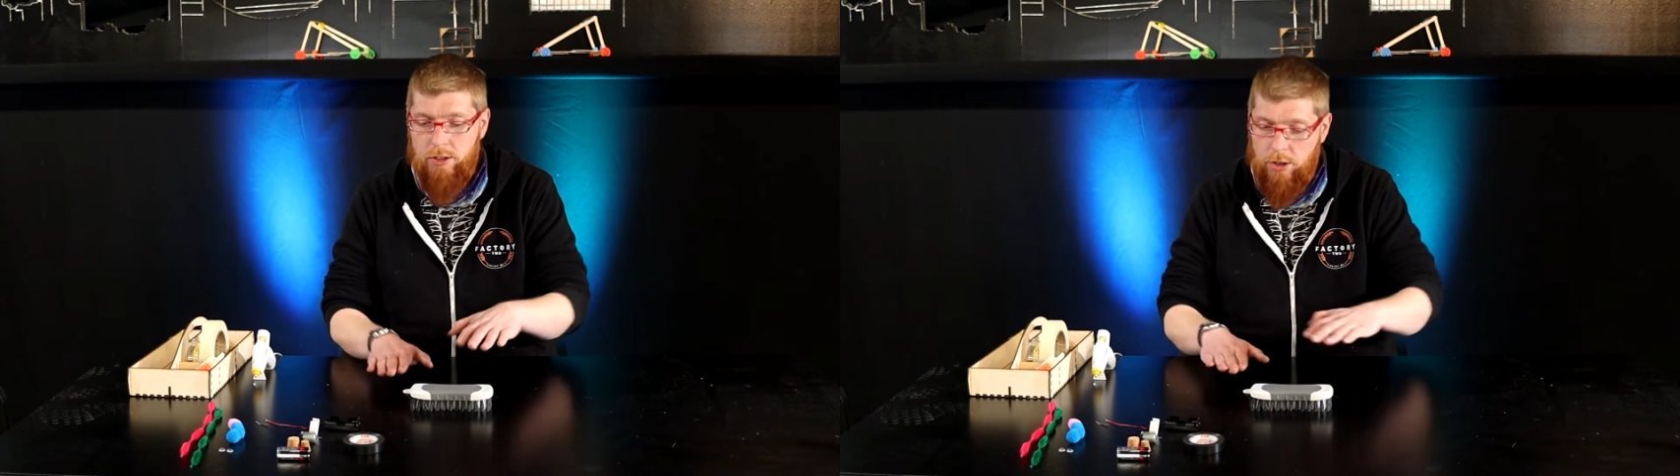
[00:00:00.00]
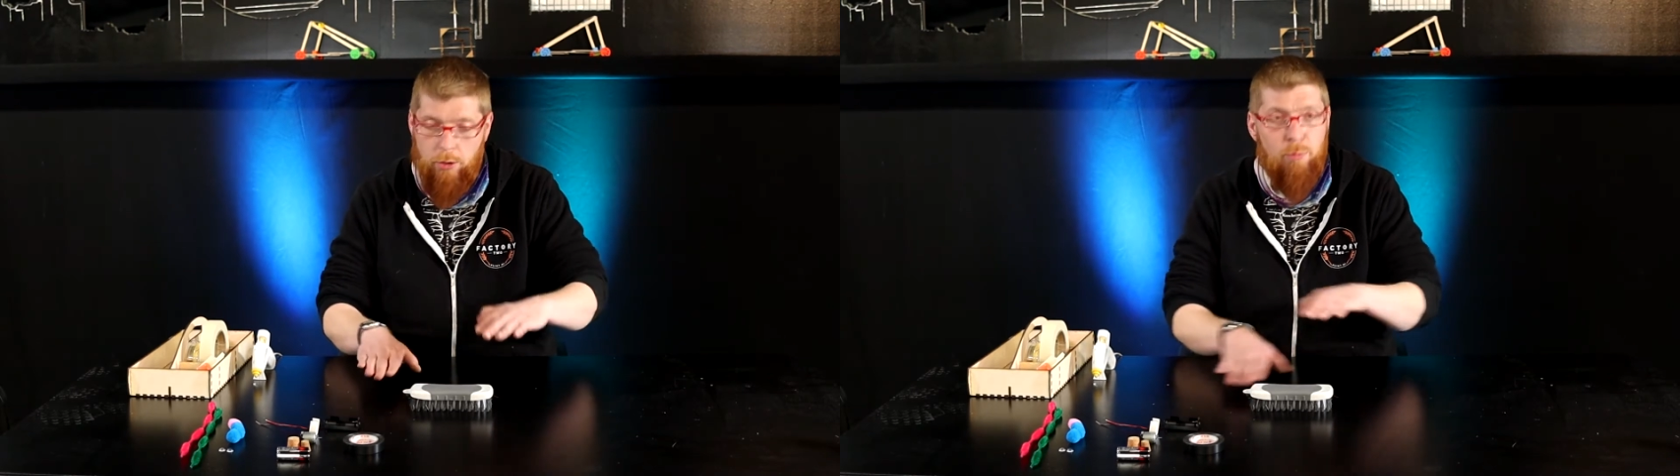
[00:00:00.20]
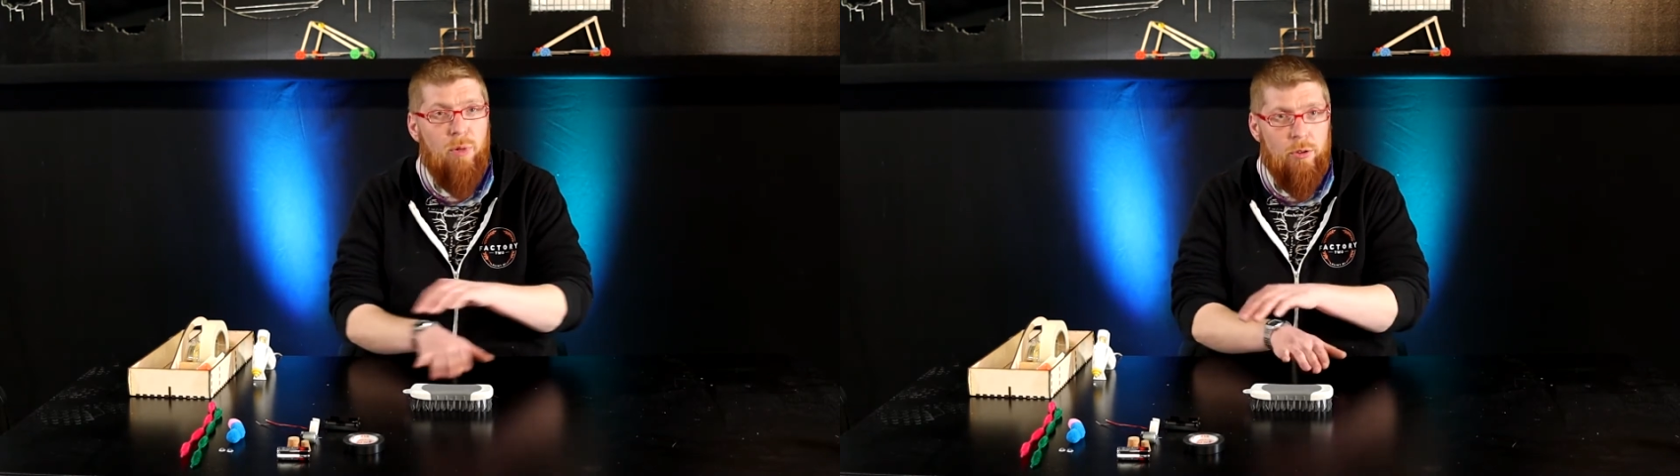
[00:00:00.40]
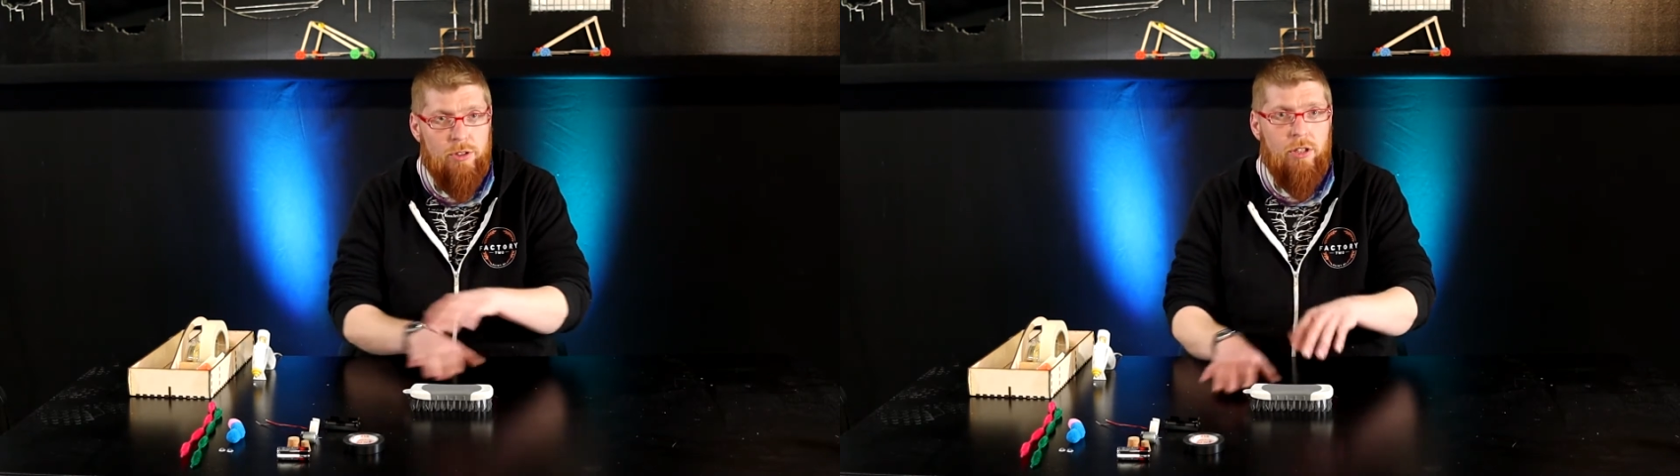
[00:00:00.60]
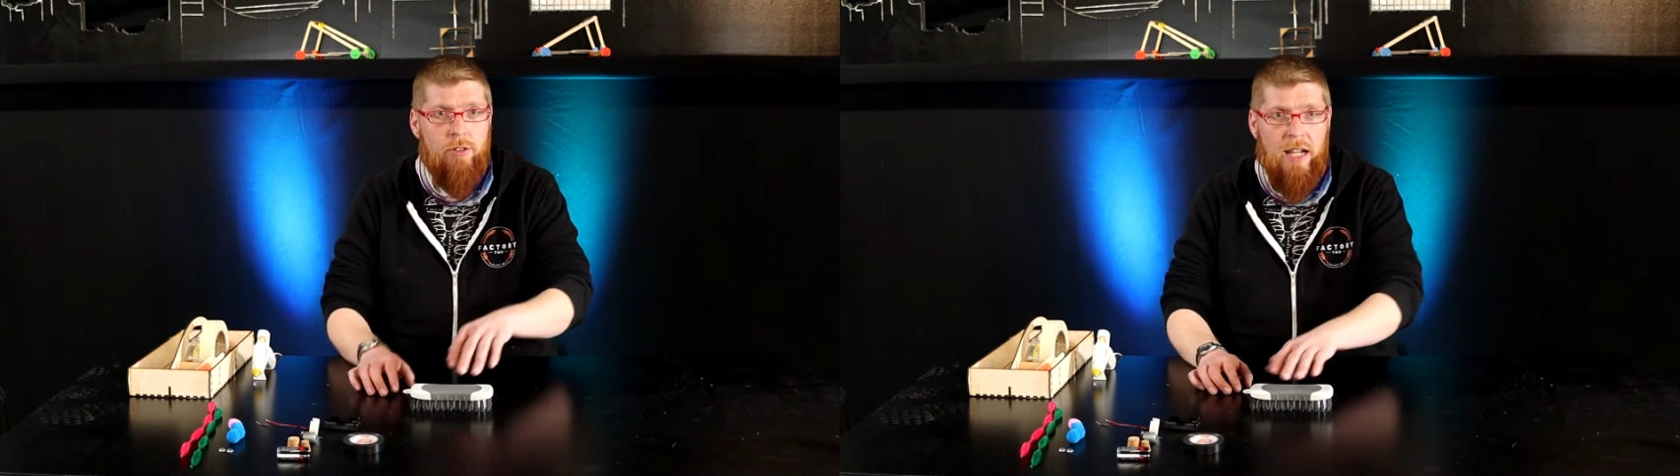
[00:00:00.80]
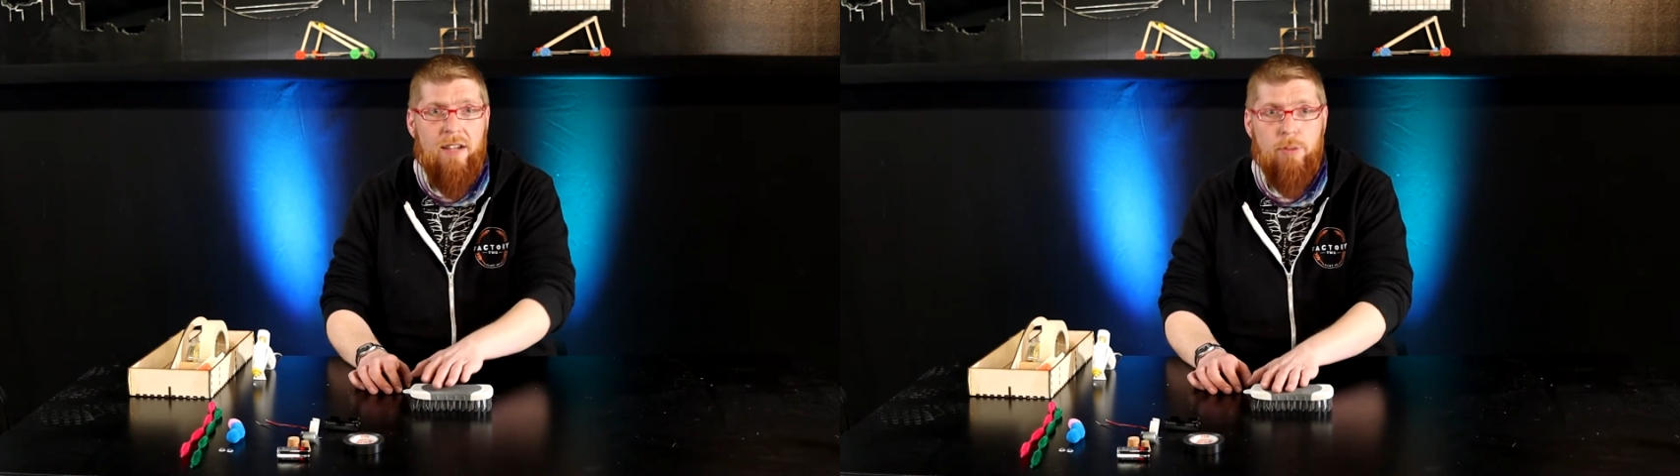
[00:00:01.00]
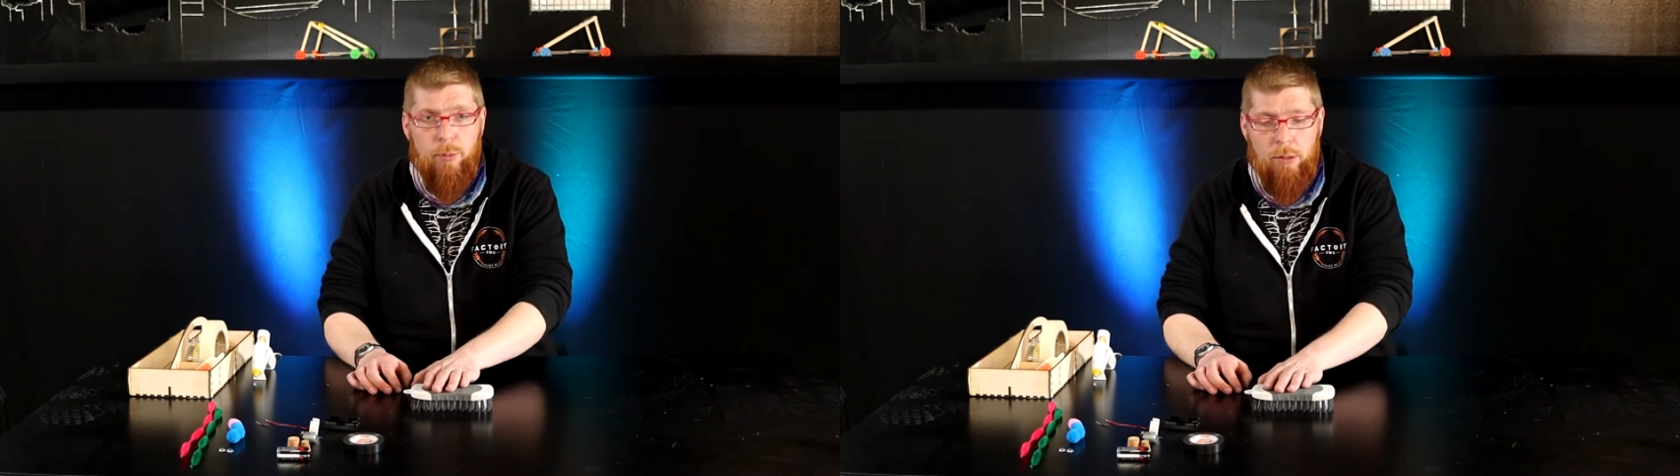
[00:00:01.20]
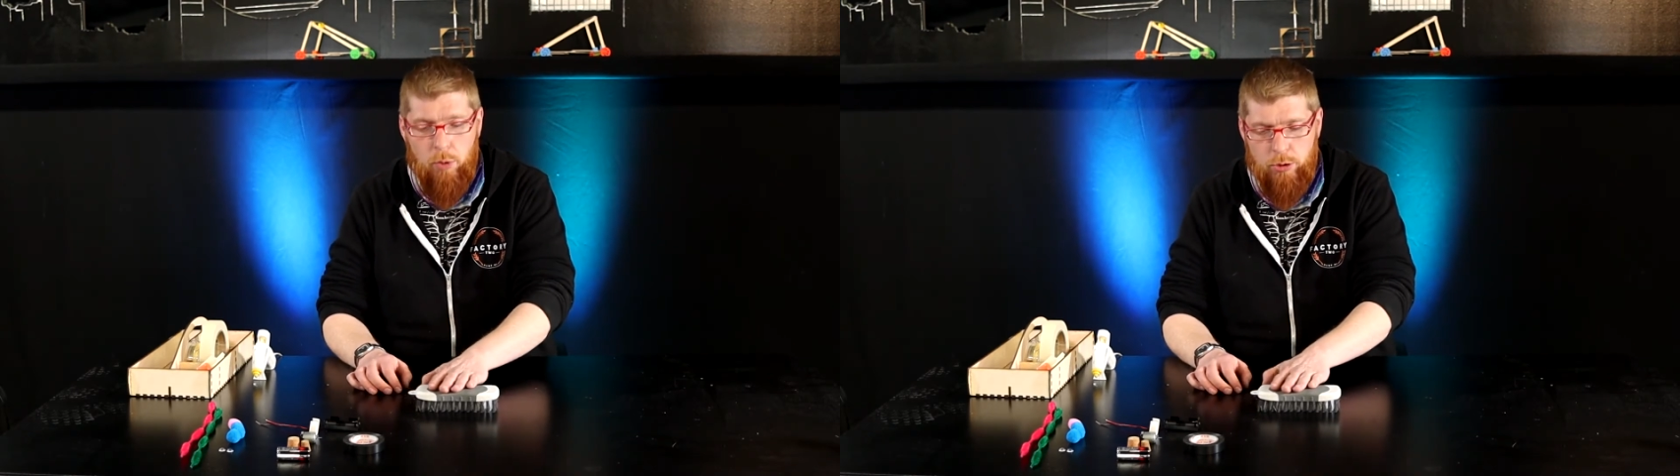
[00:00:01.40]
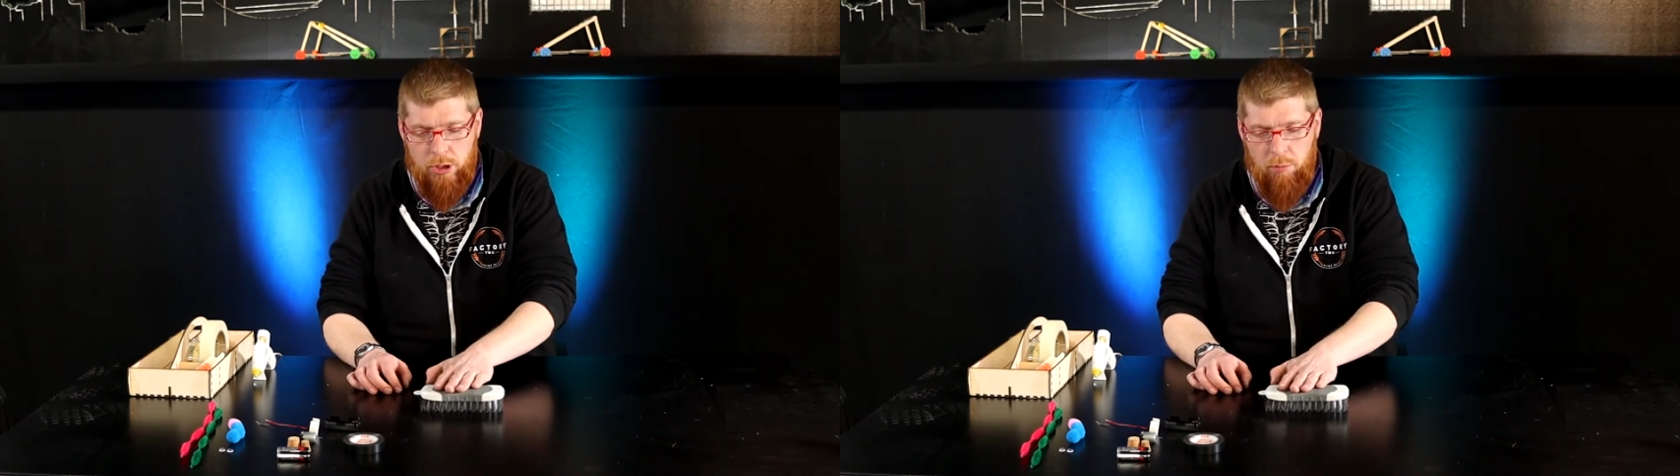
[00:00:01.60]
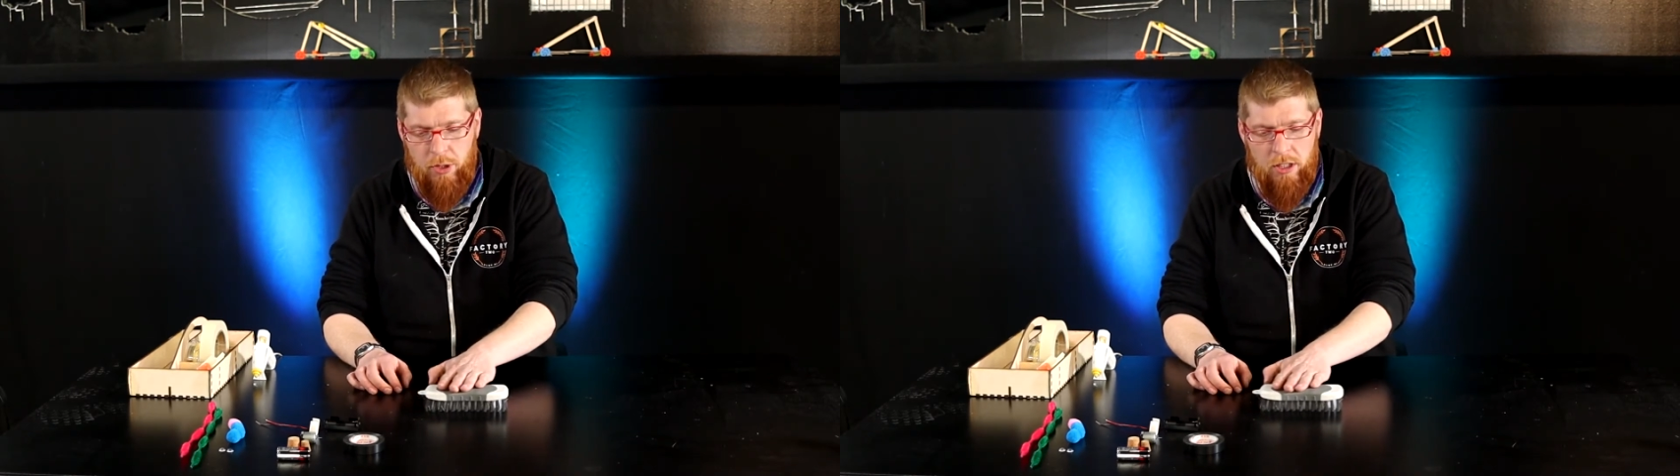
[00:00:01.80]
So both don't have to be in
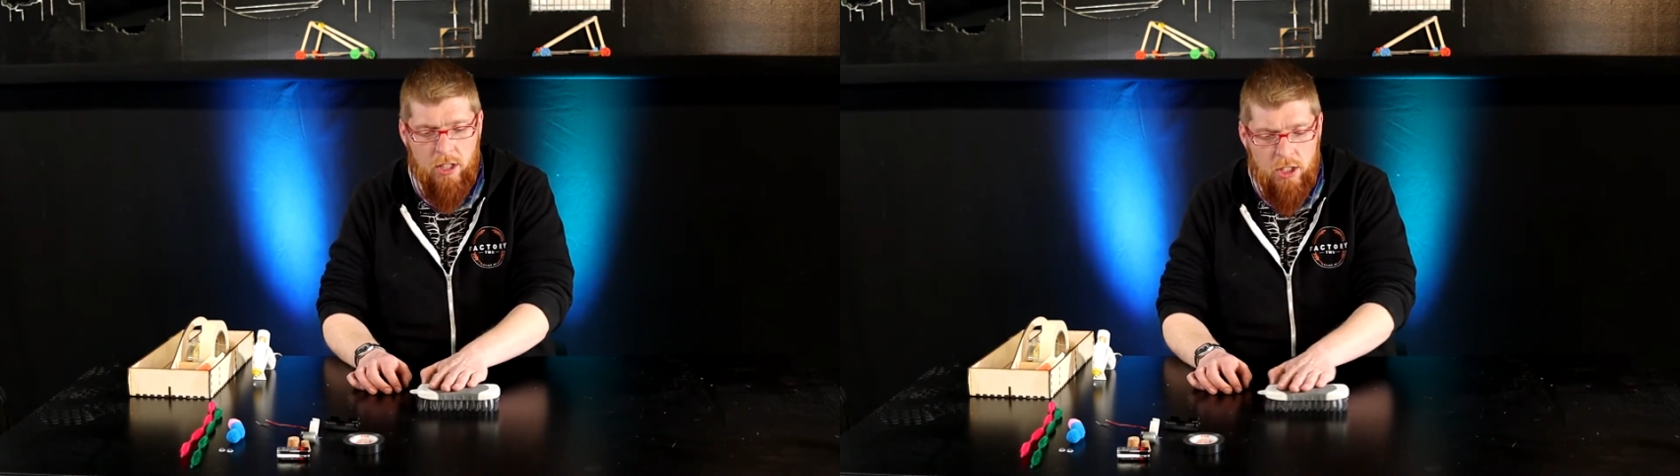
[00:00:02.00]
motion, but